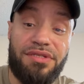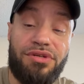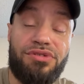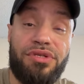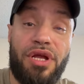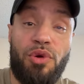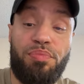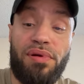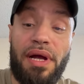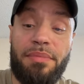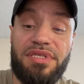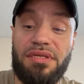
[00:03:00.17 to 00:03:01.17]
There's no
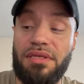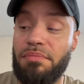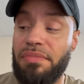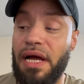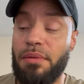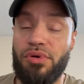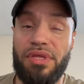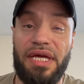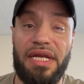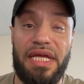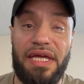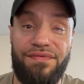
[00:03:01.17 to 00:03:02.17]
promise in the Bible
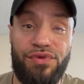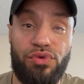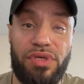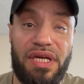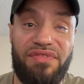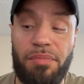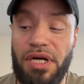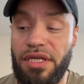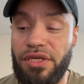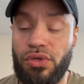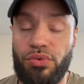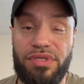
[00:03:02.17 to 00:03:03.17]
that if you give money,
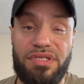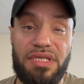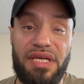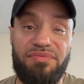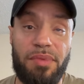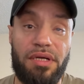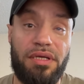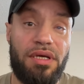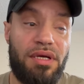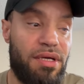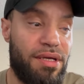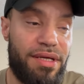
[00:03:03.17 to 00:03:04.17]
you'll receive money.
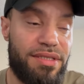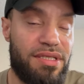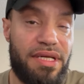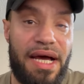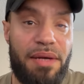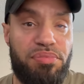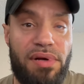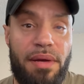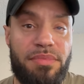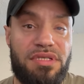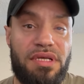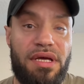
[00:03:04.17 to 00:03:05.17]
It's not
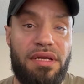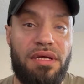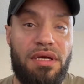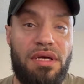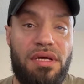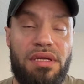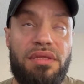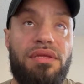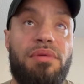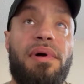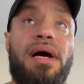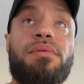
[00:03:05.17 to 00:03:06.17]
promised that.
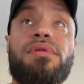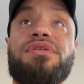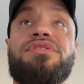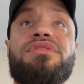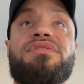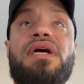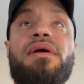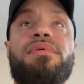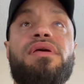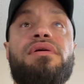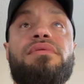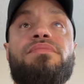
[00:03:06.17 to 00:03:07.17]
The Bible, let's just type it
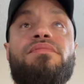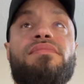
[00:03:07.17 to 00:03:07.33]
in.